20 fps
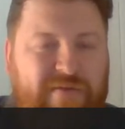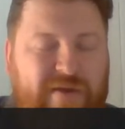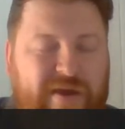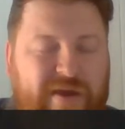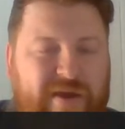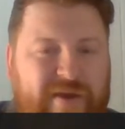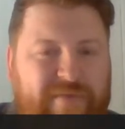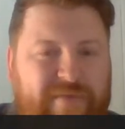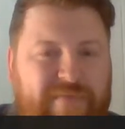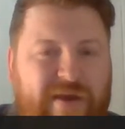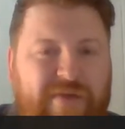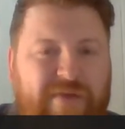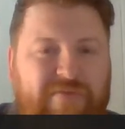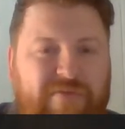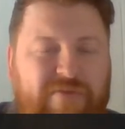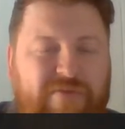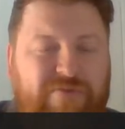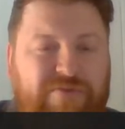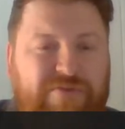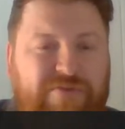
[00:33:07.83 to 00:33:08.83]

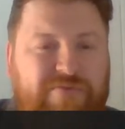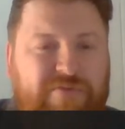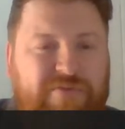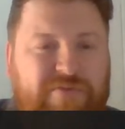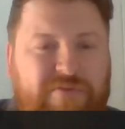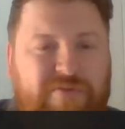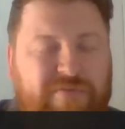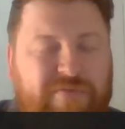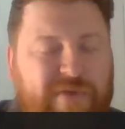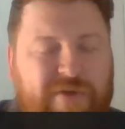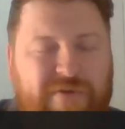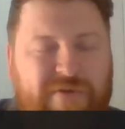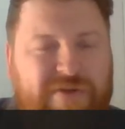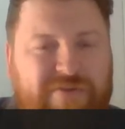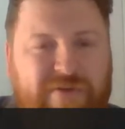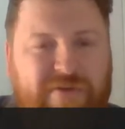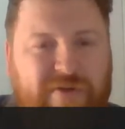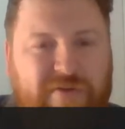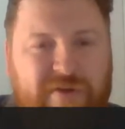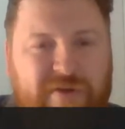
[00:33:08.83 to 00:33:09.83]
agricultural or
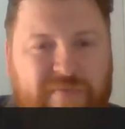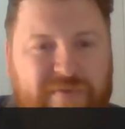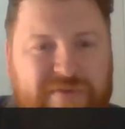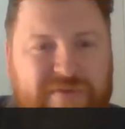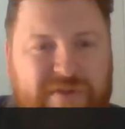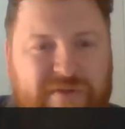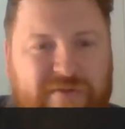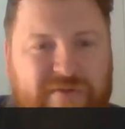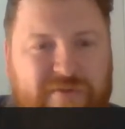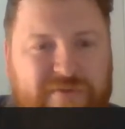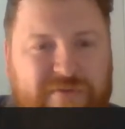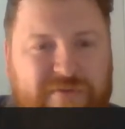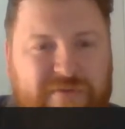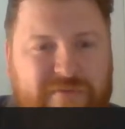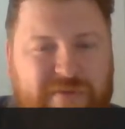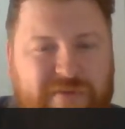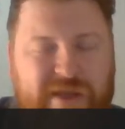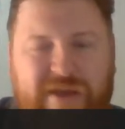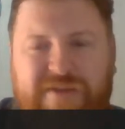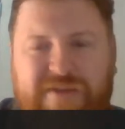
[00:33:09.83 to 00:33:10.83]
equestrian occupancy clause.
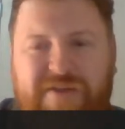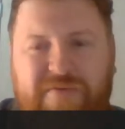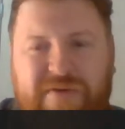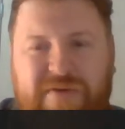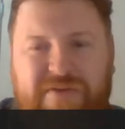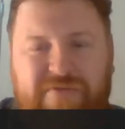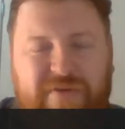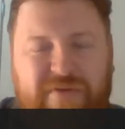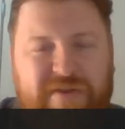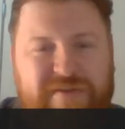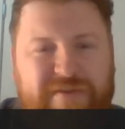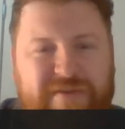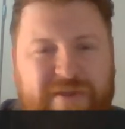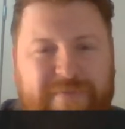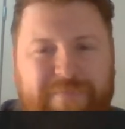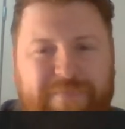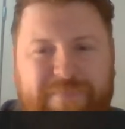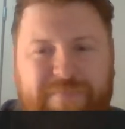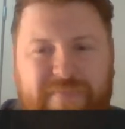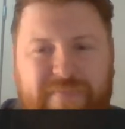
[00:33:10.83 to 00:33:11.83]
Yeah, it's equestrian, isn't it?